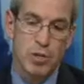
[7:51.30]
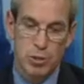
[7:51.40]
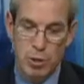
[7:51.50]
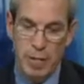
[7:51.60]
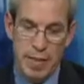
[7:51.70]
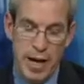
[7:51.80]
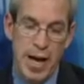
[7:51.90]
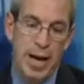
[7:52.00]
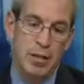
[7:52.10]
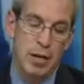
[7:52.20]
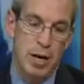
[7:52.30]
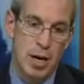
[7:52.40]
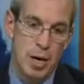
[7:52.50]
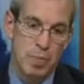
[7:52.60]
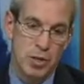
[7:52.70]
concerned by that
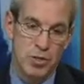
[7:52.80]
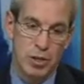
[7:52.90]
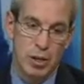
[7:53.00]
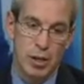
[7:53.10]
because a